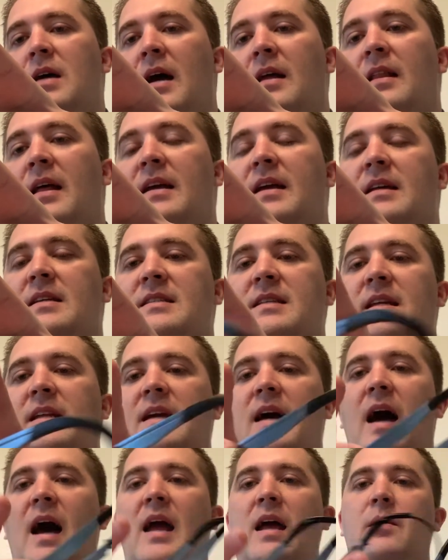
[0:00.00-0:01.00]
I like it sitting
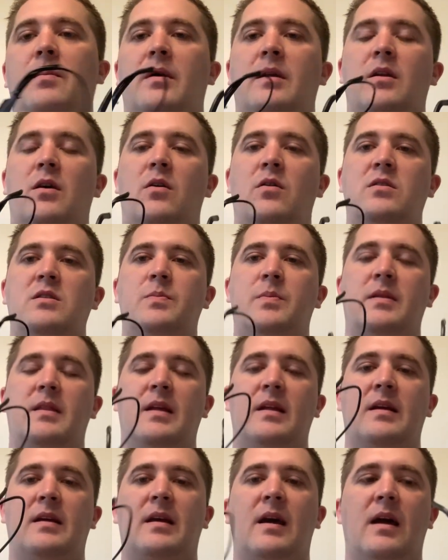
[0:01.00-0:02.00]
high on my nose, but
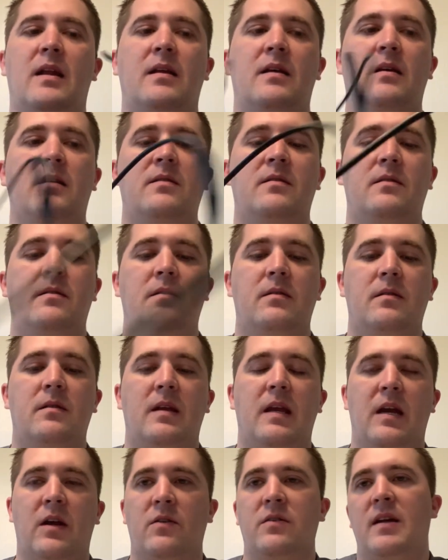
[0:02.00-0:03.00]
then it kind of
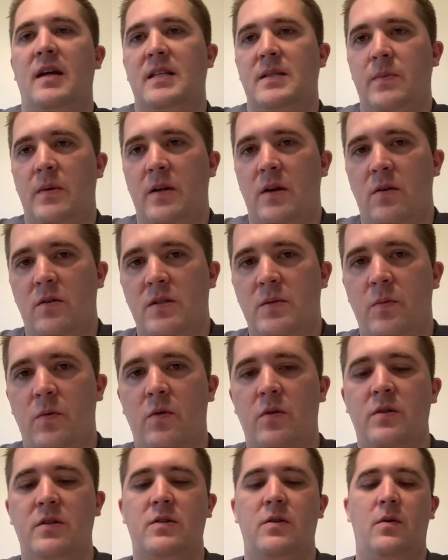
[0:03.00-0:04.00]
irritates my nose
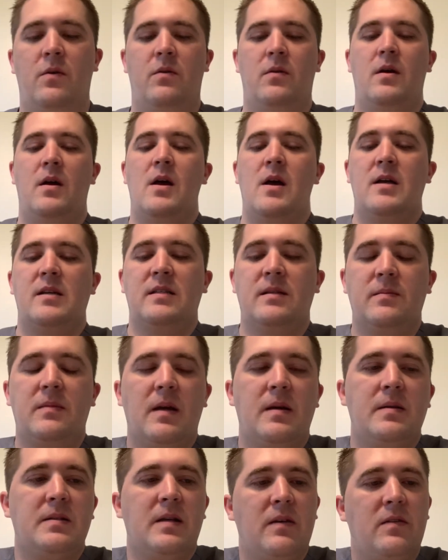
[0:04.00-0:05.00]
more. So
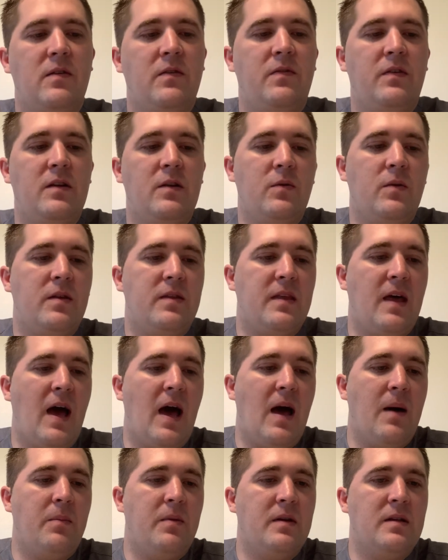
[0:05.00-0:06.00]
sometimes I have to fiddle with
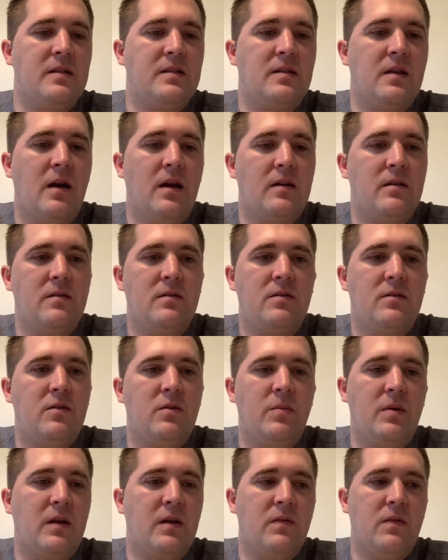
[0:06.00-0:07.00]
that, but it's not too
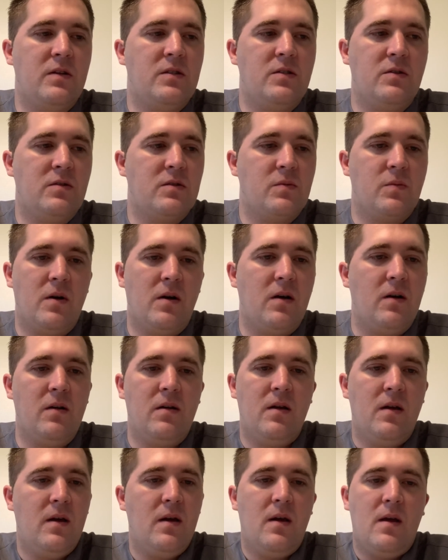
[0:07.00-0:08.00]
big of an issue as well.
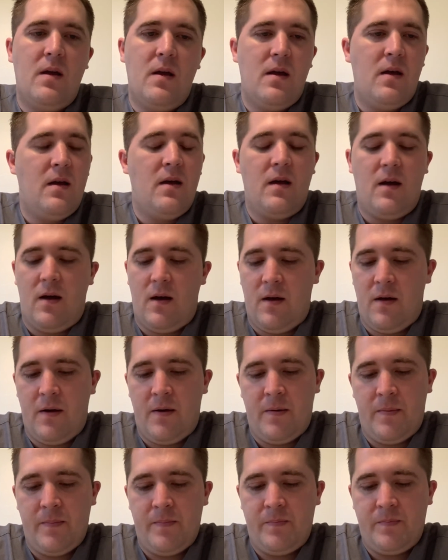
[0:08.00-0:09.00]

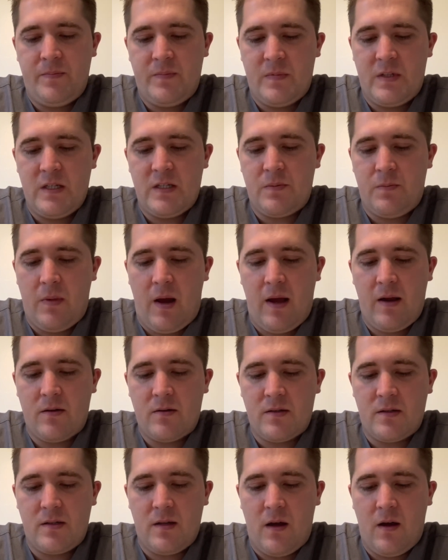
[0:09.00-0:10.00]
Just minor
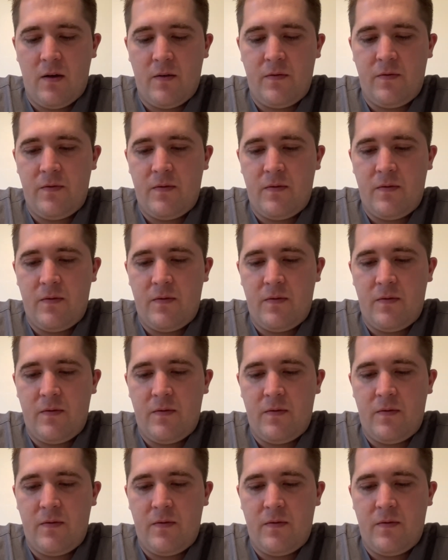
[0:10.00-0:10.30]
stuff.